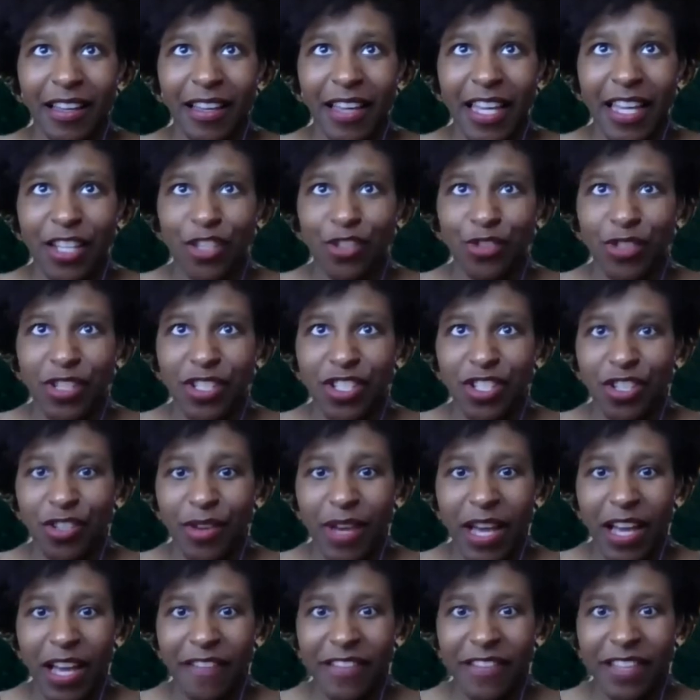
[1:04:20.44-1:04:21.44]
Andrea, do
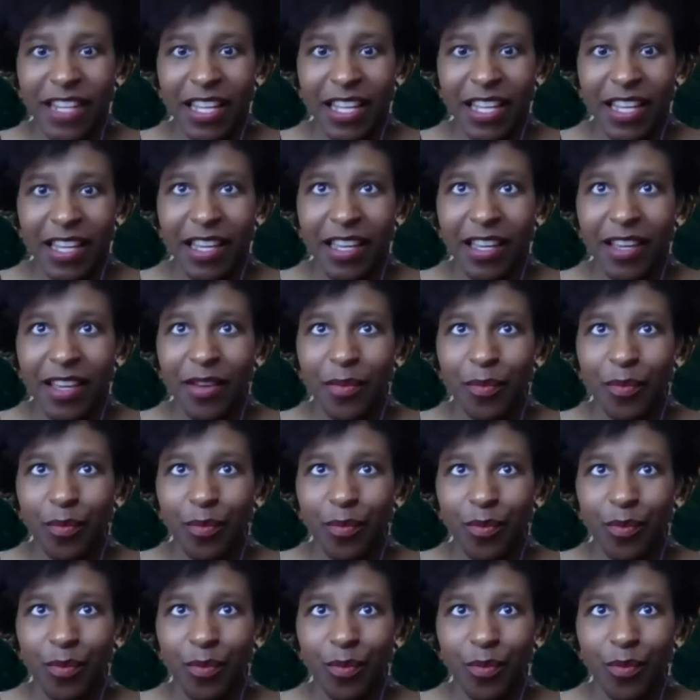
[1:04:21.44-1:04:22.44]
you have any
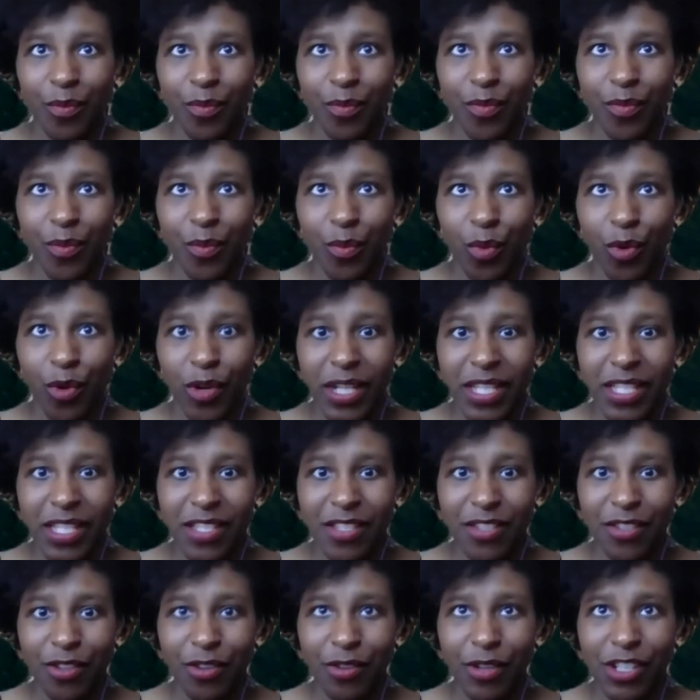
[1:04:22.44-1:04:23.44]

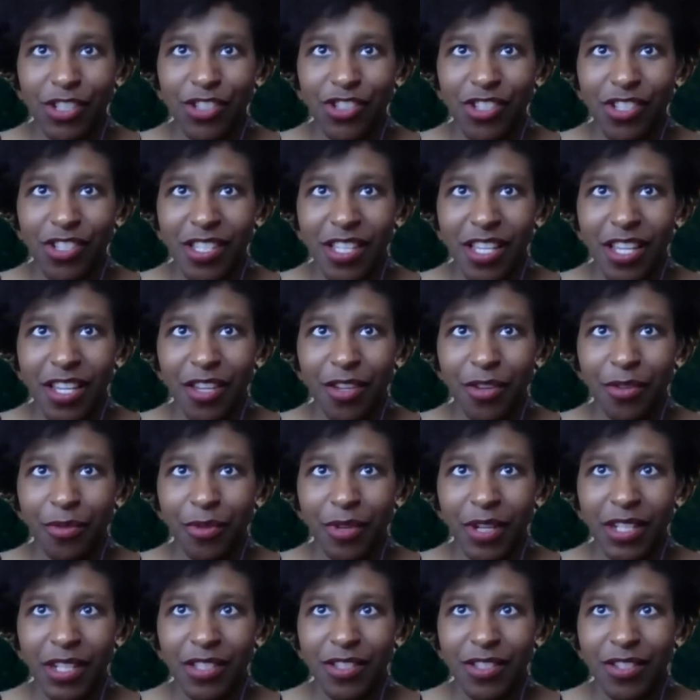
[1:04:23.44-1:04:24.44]
points or questions that you
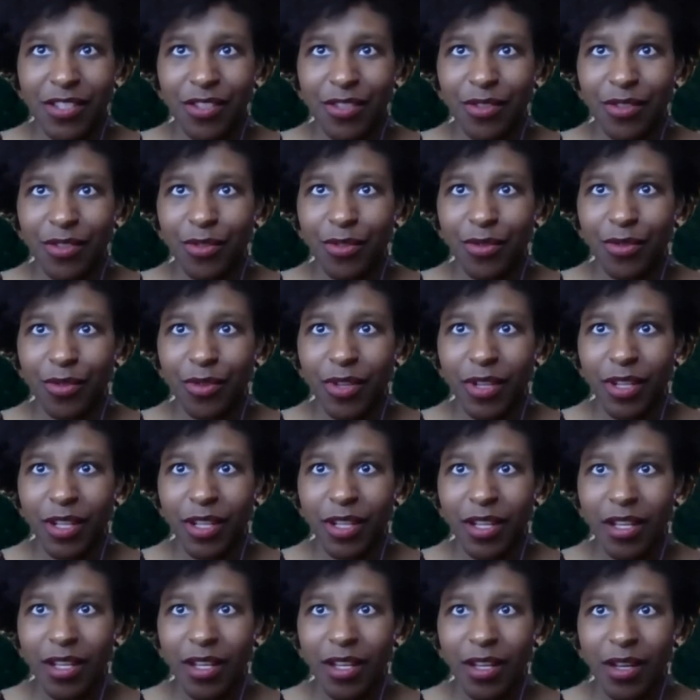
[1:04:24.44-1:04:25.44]
want to
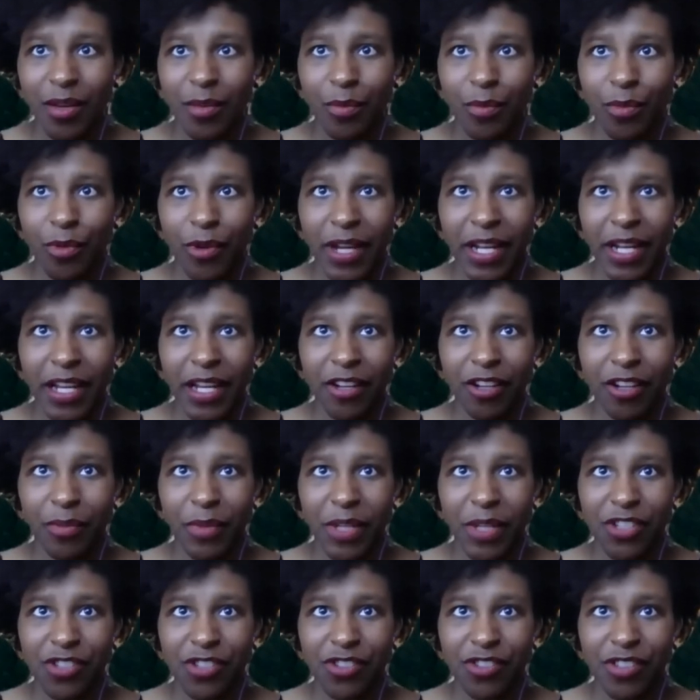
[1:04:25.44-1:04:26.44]
point out or
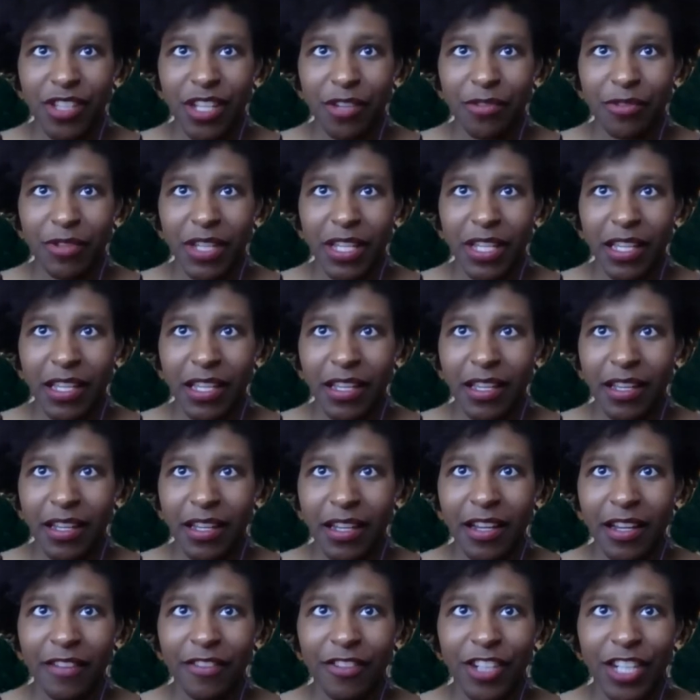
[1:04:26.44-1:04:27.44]
make sure that we
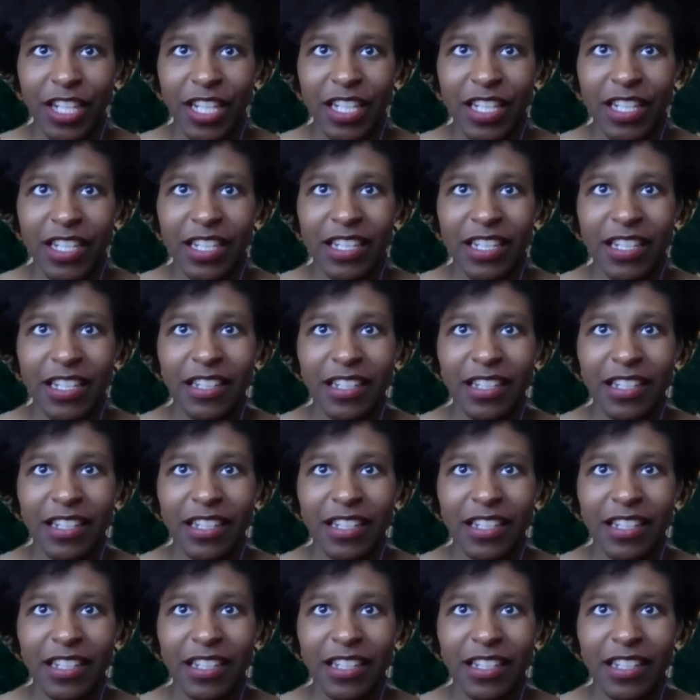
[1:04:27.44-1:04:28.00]
cover here?